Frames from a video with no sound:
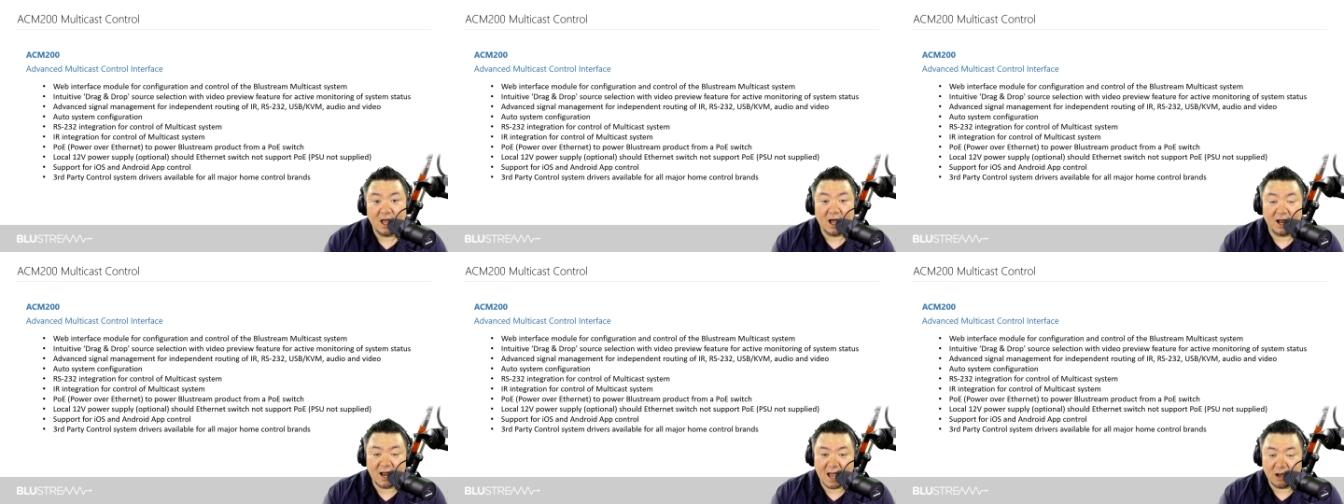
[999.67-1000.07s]

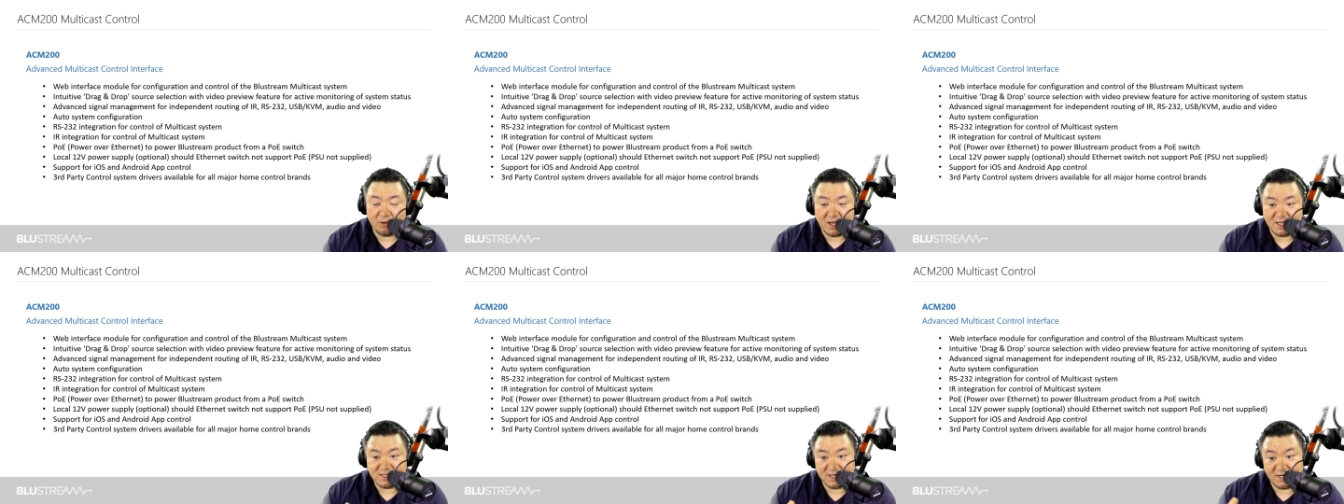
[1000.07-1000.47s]
on how
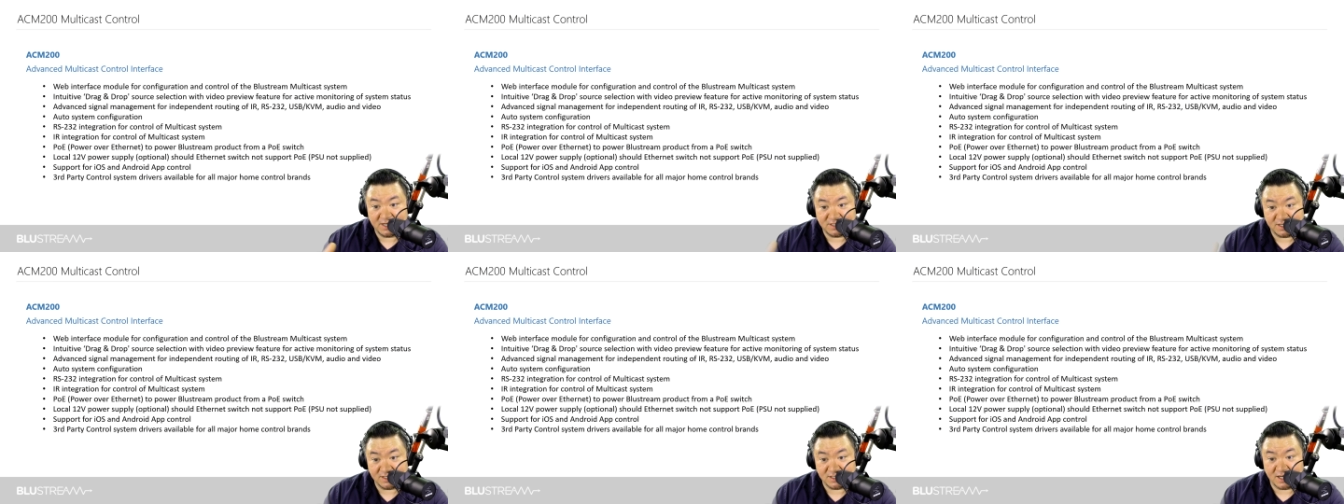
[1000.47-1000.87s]
easy it
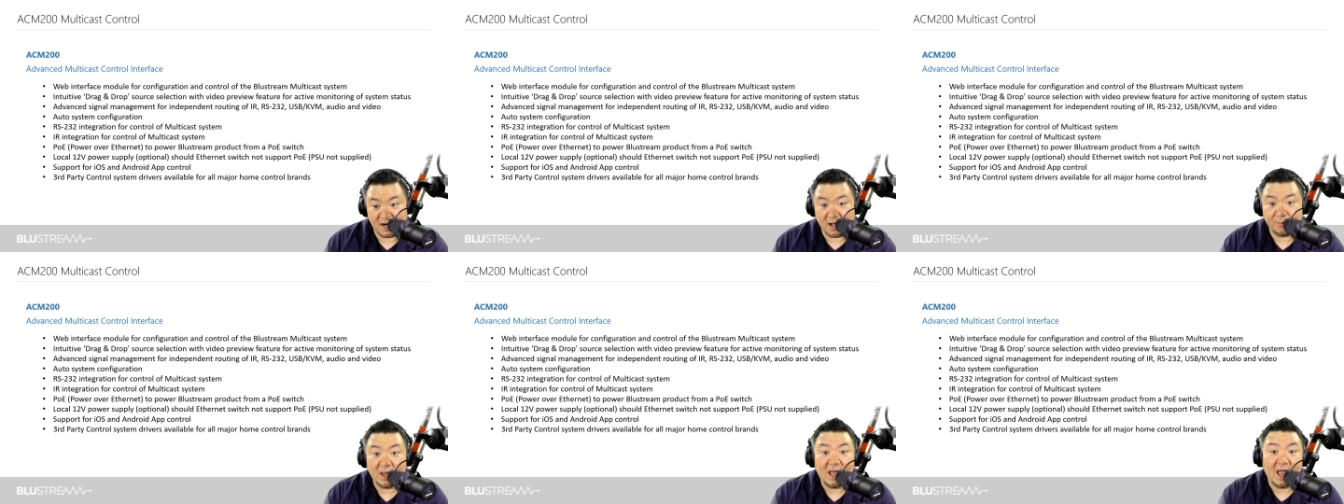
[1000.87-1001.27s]
is to
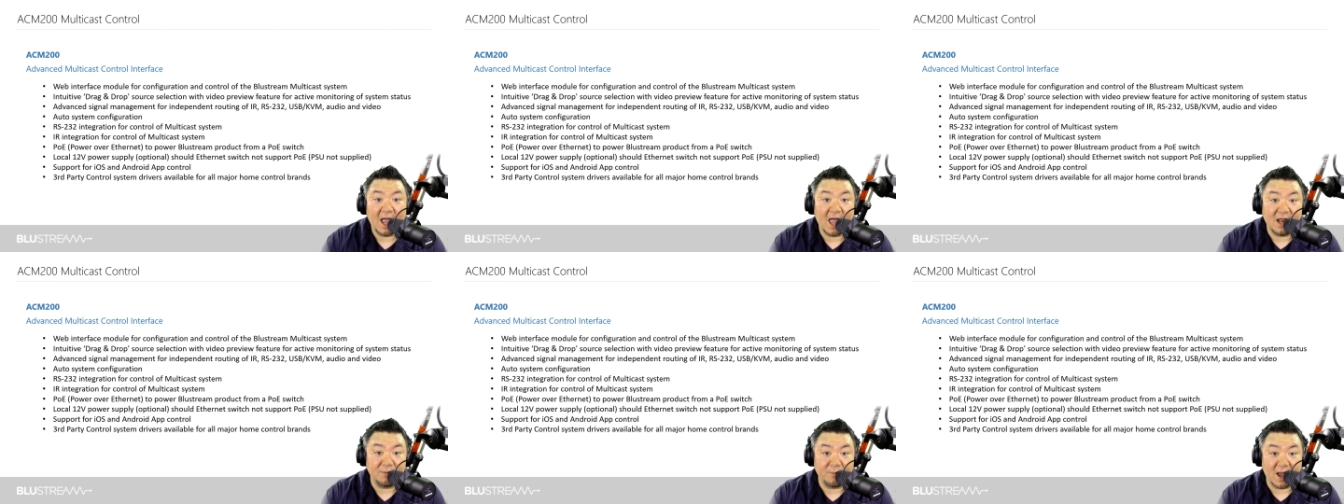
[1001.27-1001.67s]
set up
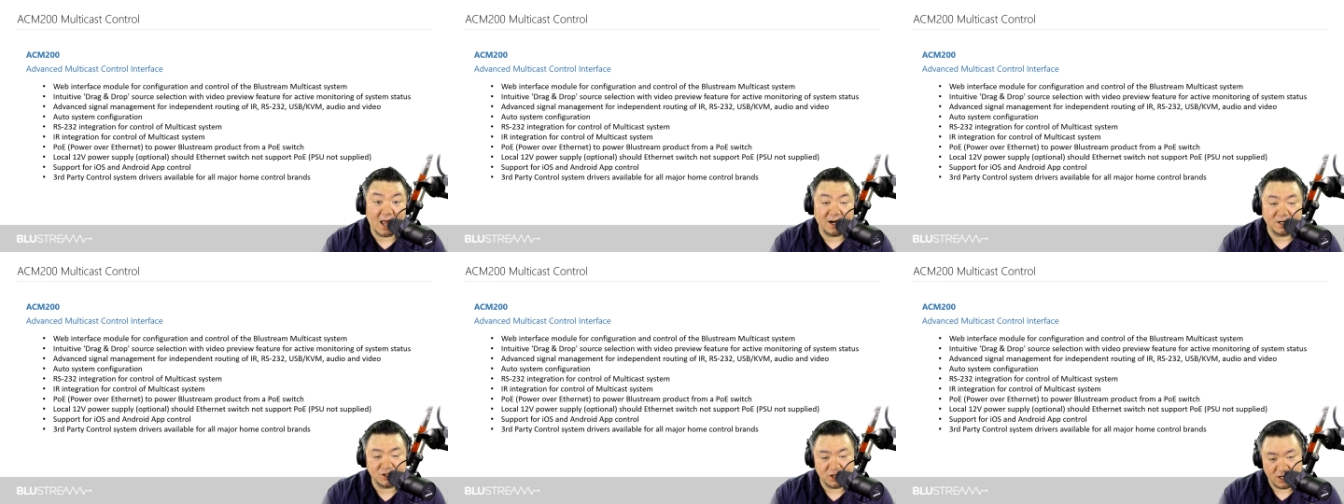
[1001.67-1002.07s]
and
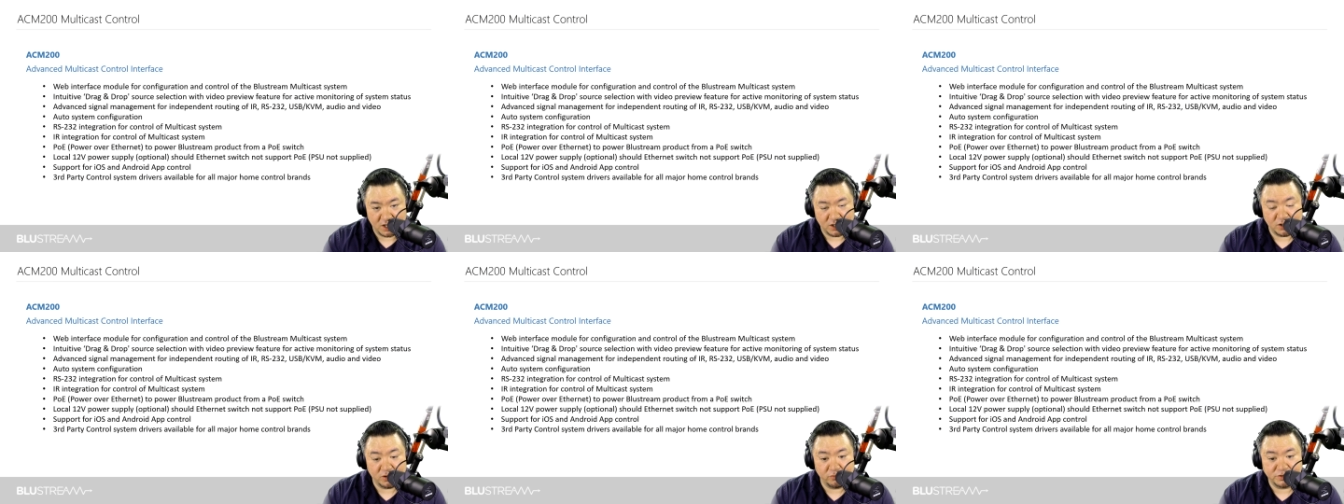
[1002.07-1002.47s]
manage
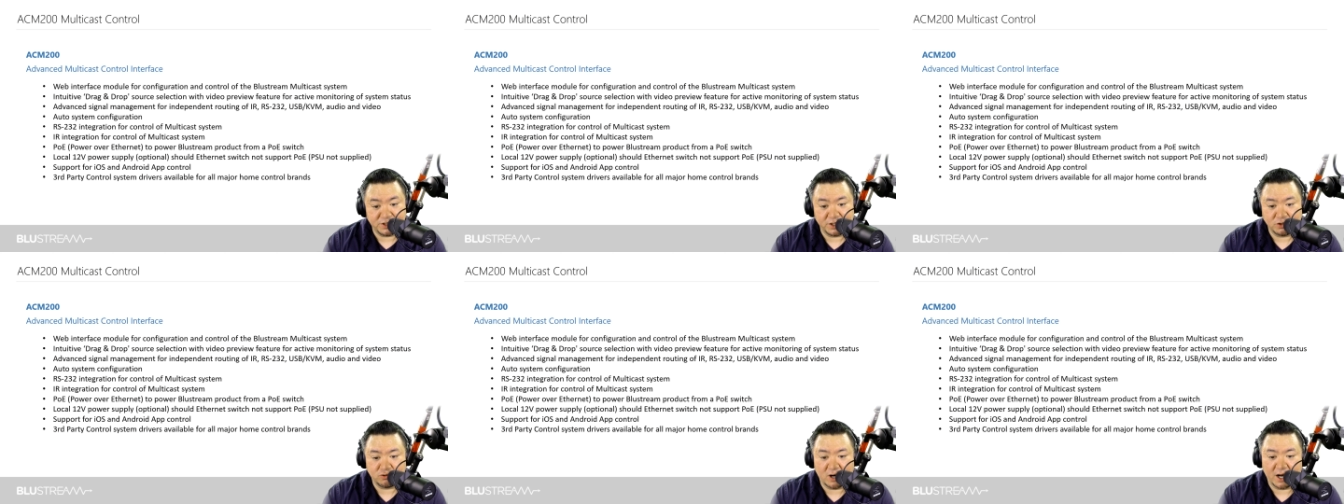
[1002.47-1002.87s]

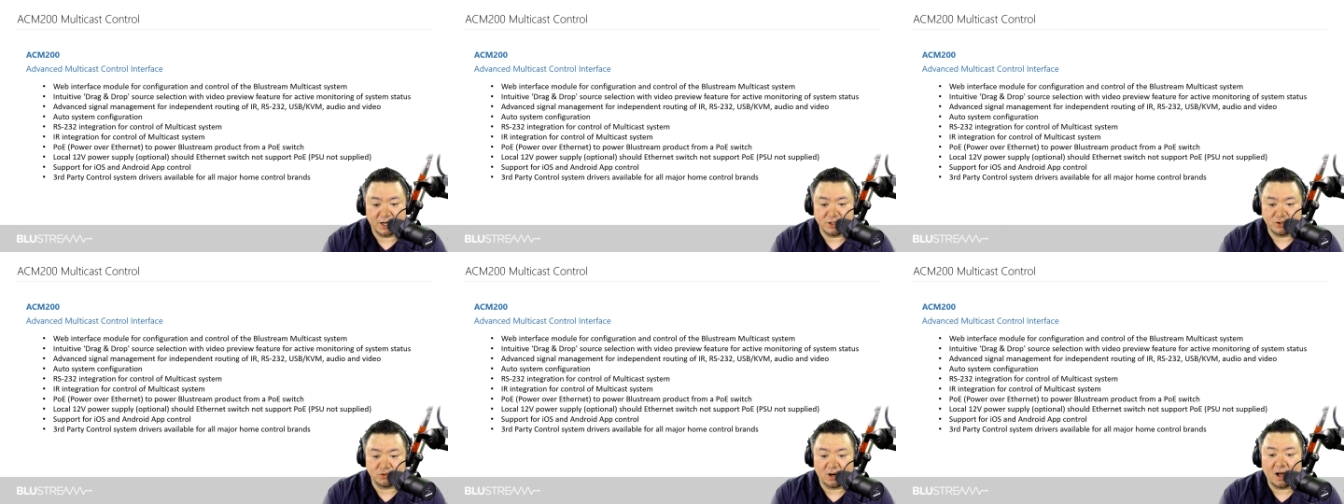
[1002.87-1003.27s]
using drag
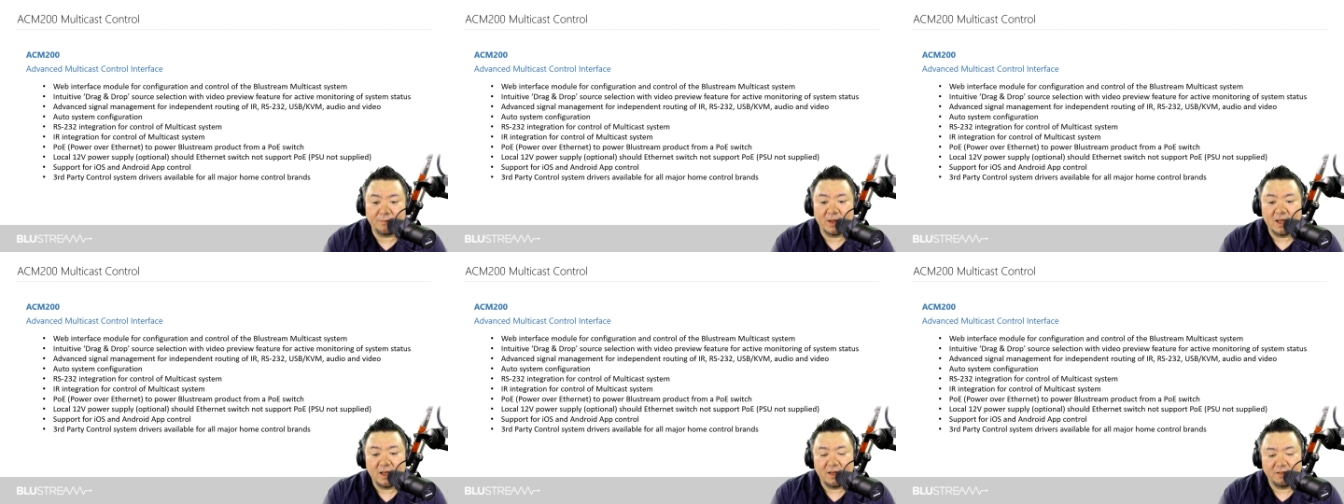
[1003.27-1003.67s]
and drop.